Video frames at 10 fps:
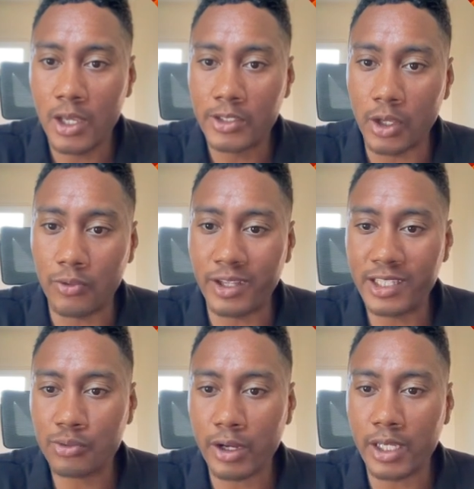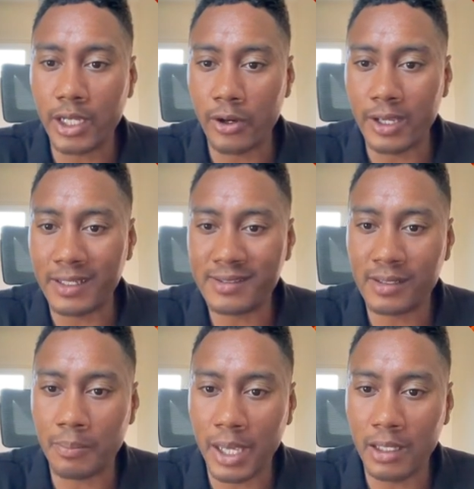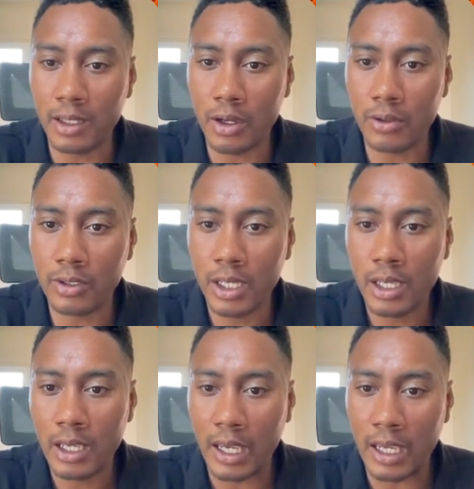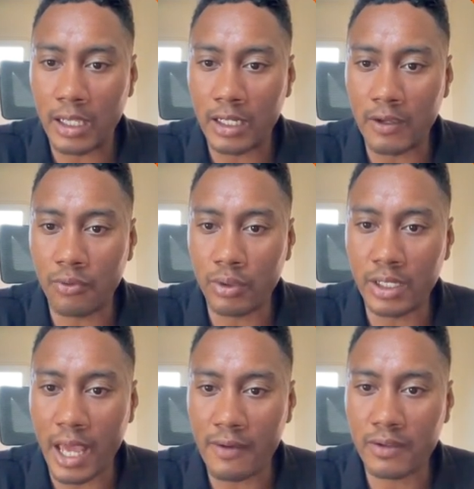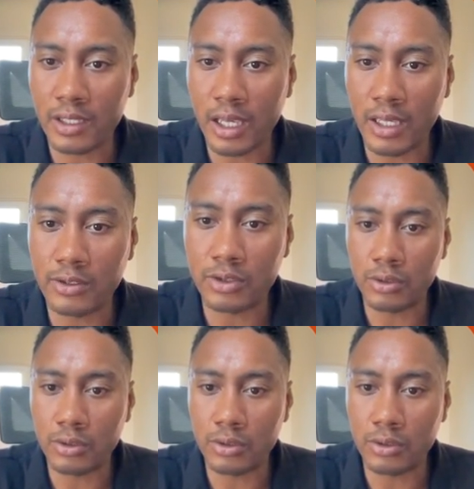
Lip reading: So this right here is the payload. And if we navigate